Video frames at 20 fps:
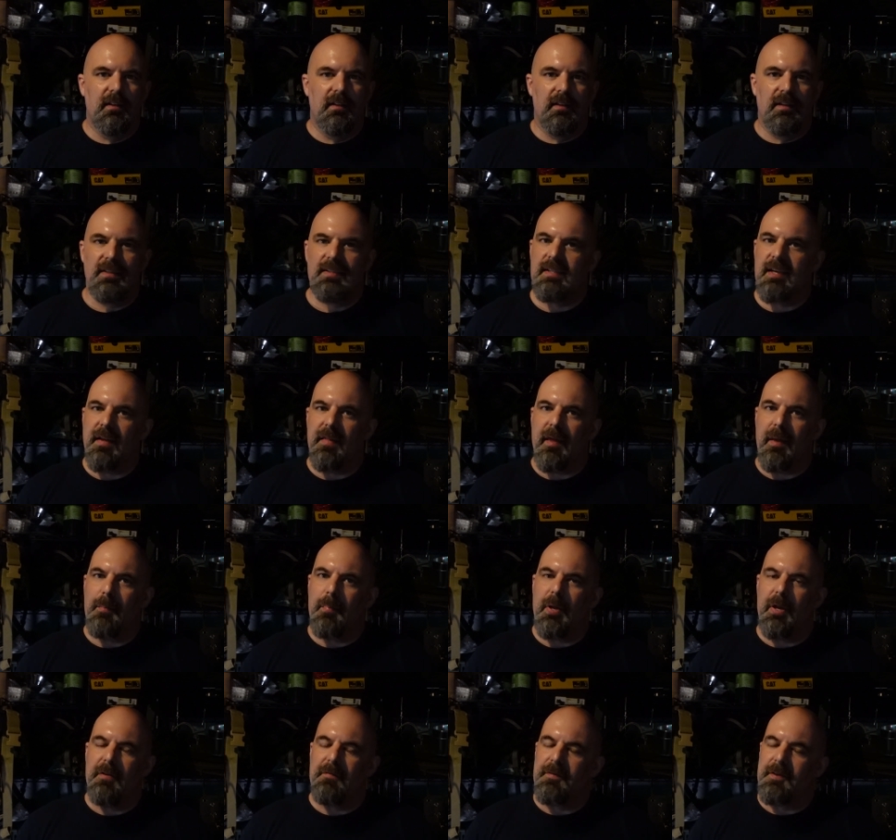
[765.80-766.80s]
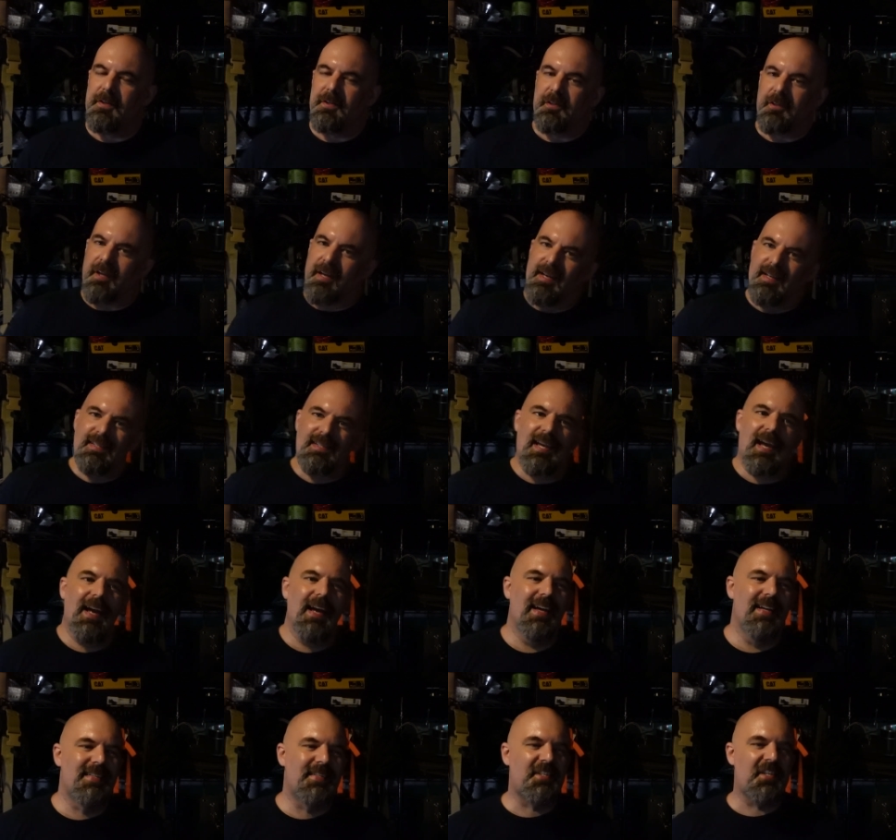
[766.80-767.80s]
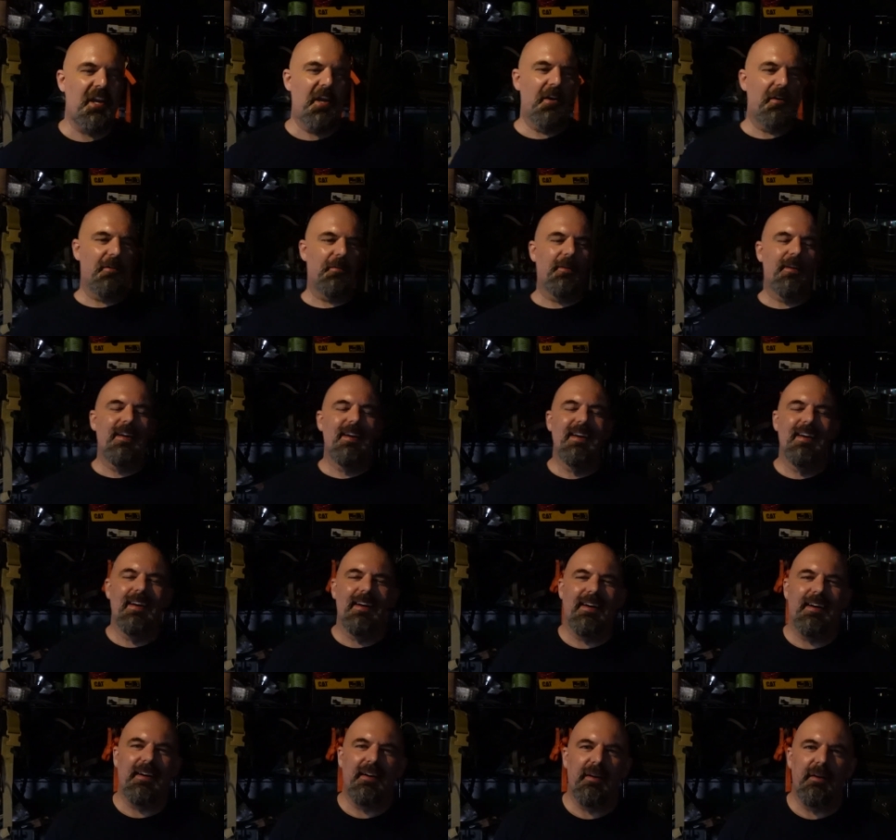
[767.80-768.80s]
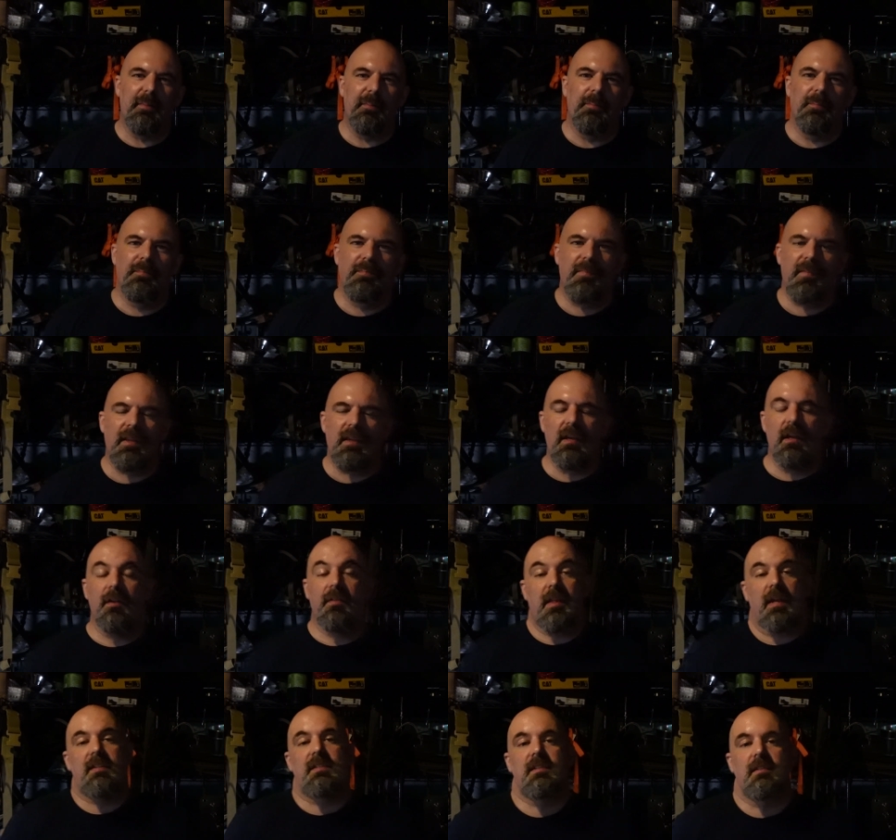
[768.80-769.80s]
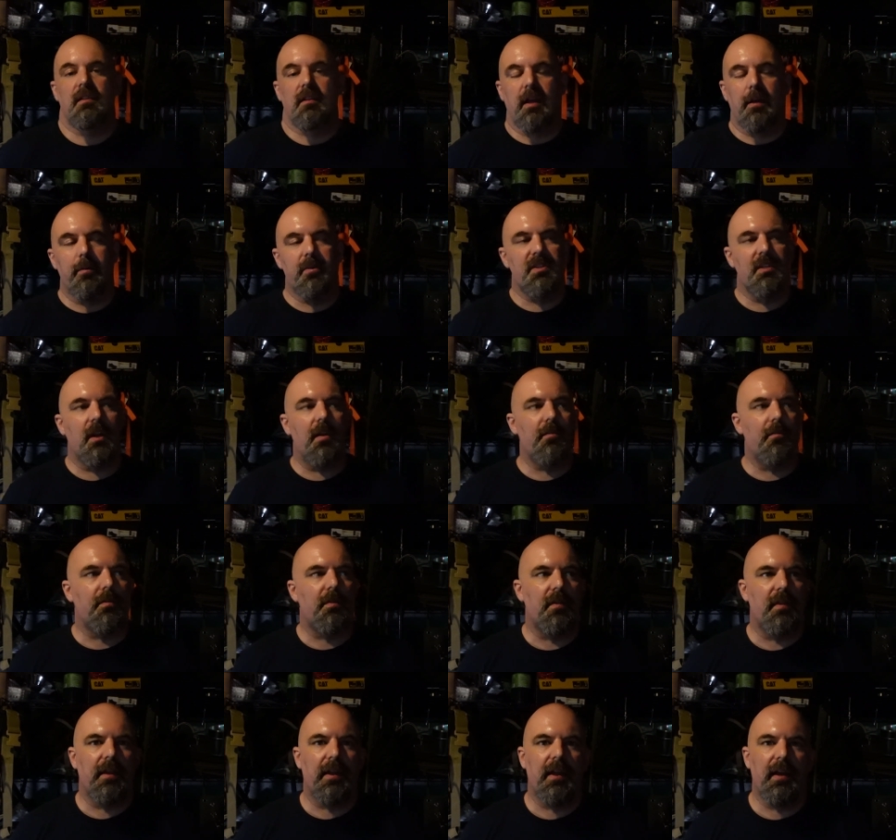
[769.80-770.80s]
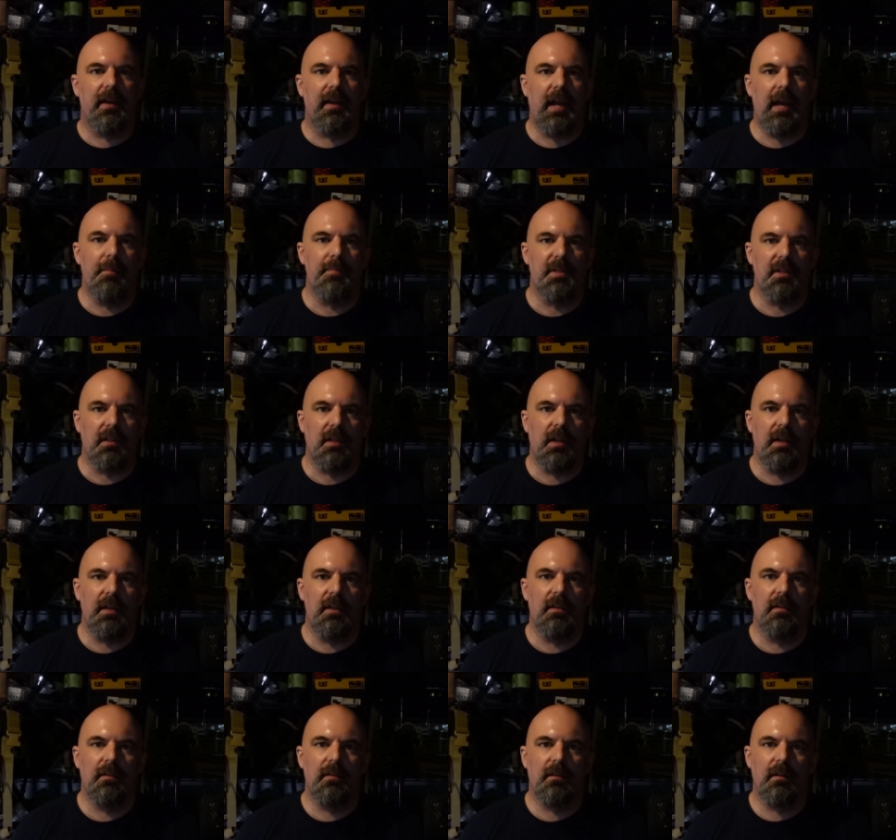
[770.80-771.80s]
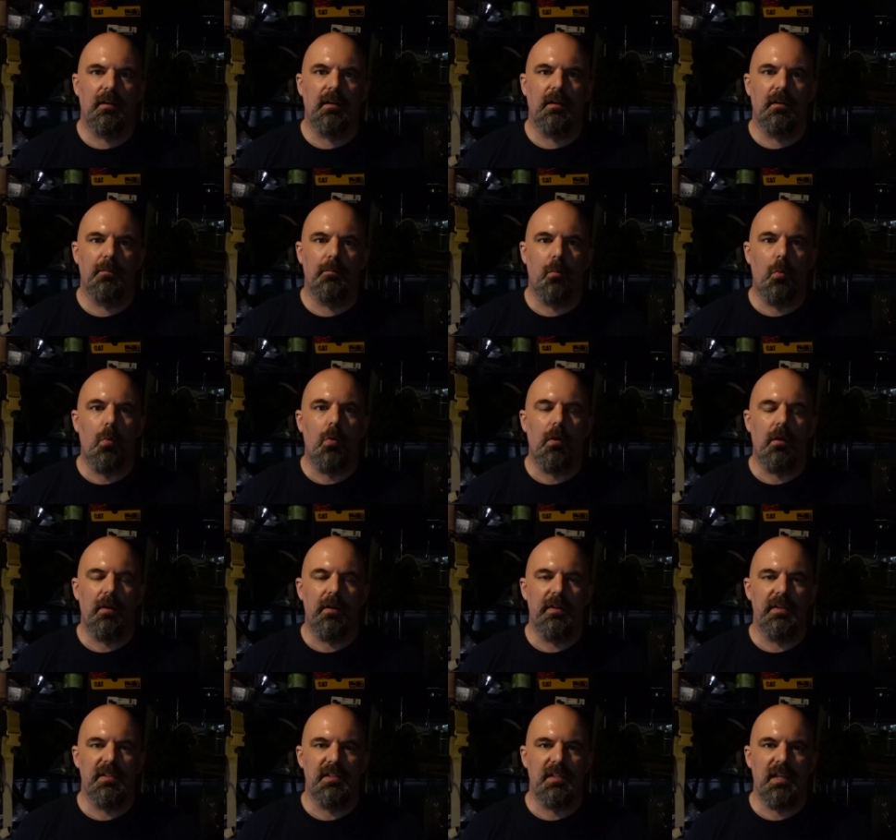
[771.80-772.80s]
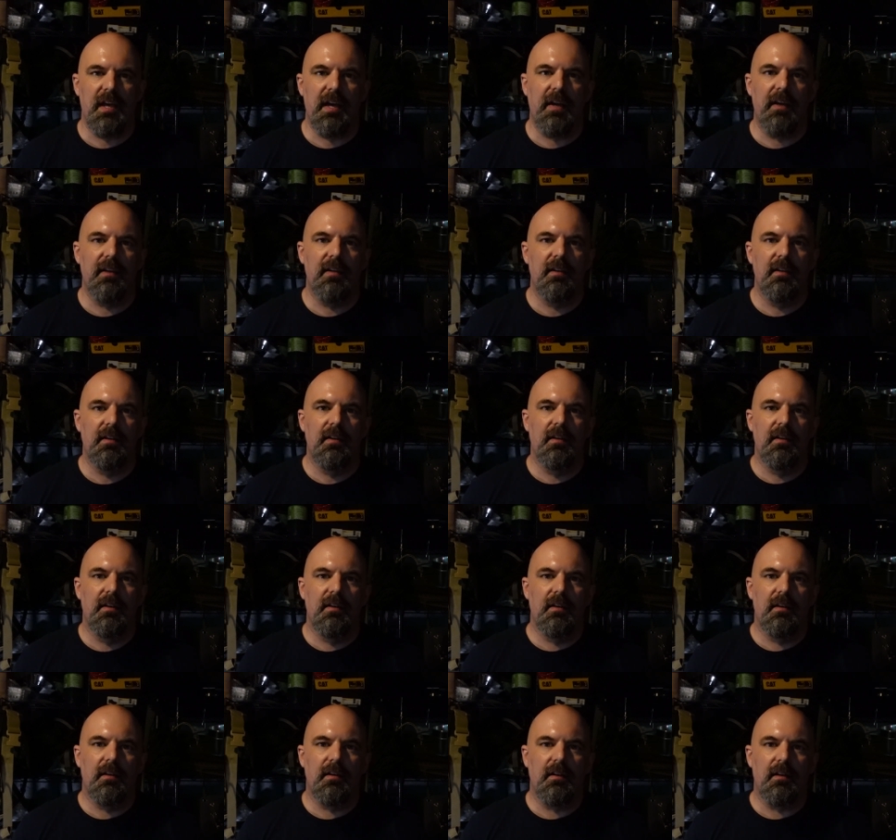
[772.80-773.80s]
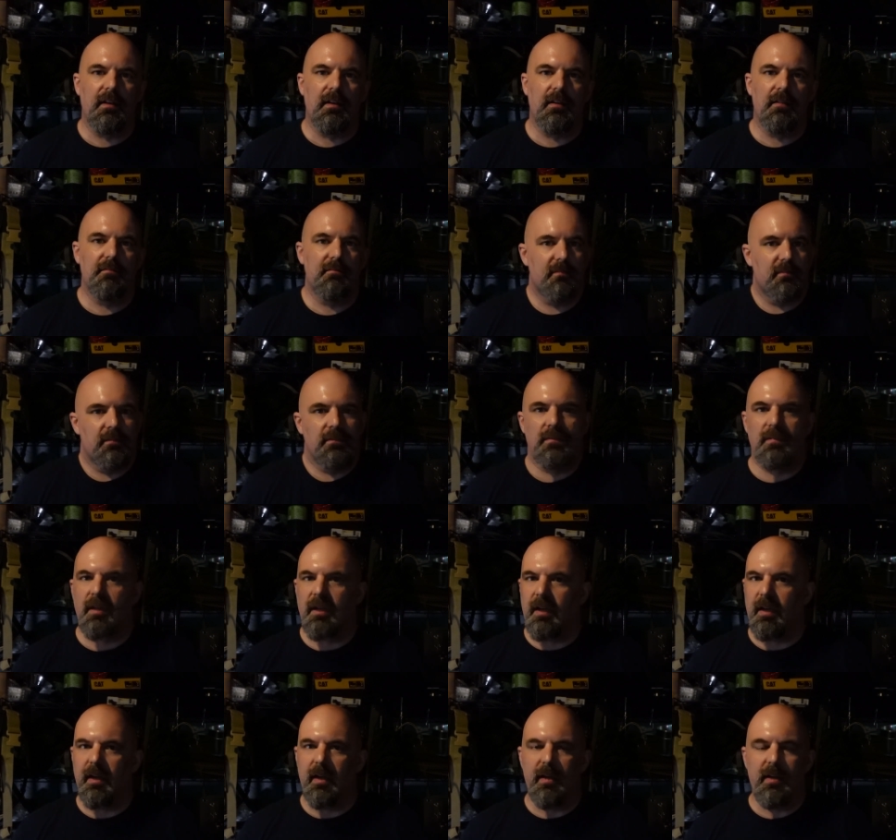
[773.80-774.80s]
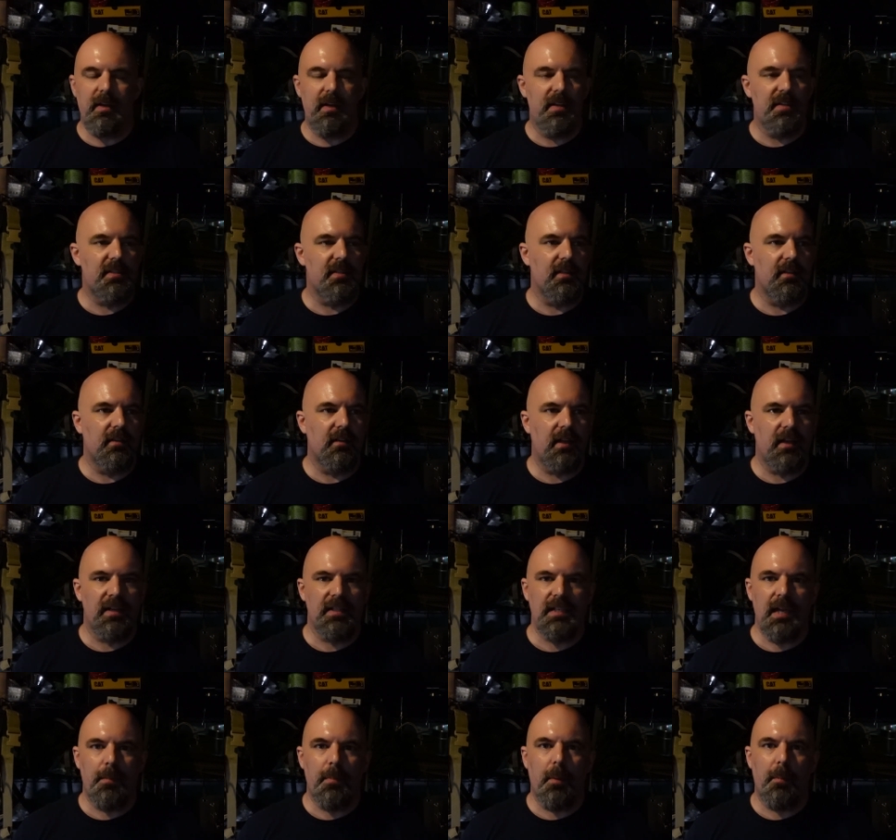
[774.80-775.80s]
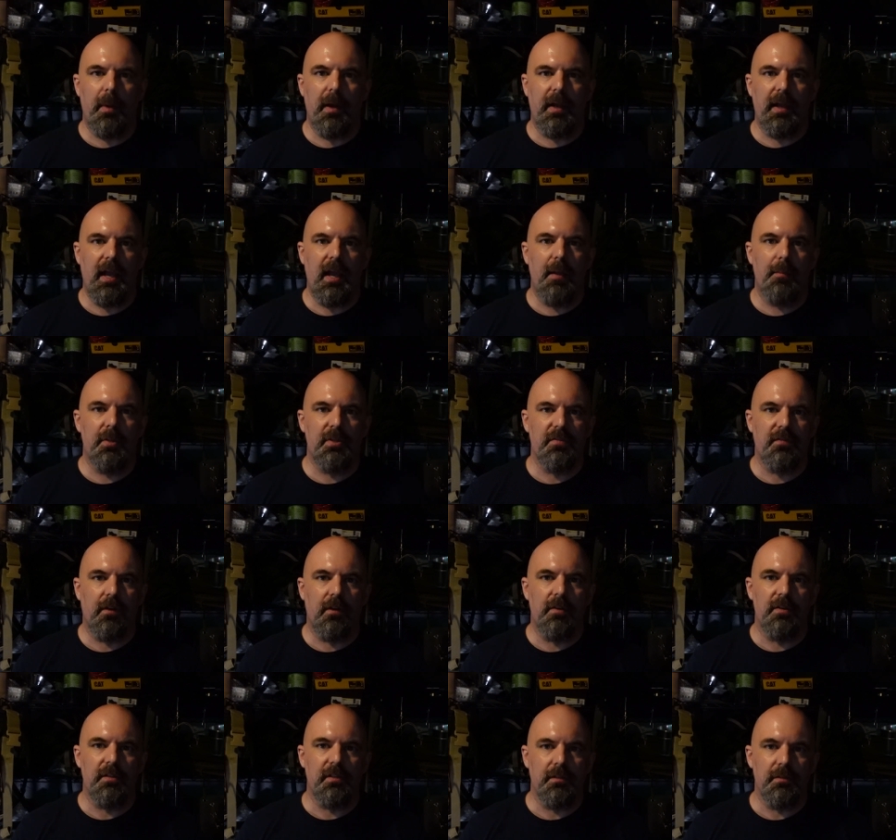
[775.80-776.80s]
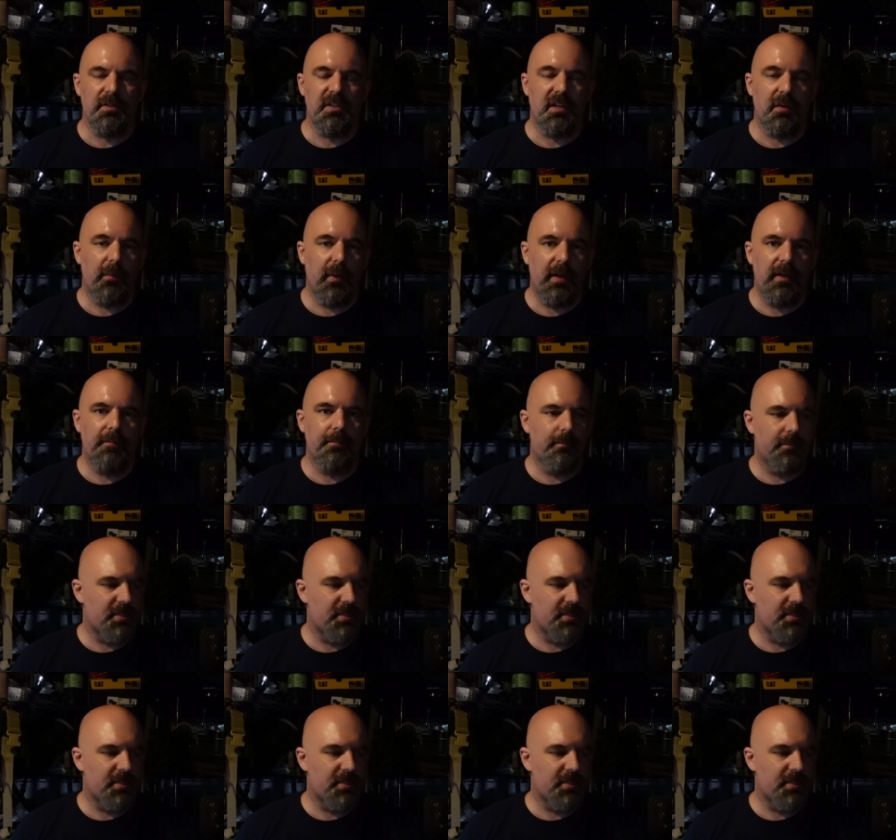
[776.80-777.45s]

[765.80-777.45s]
that beneficial, guys. So, that was another thing that kind of came to light more, is that I need to kind of step up my game as far as losing weight.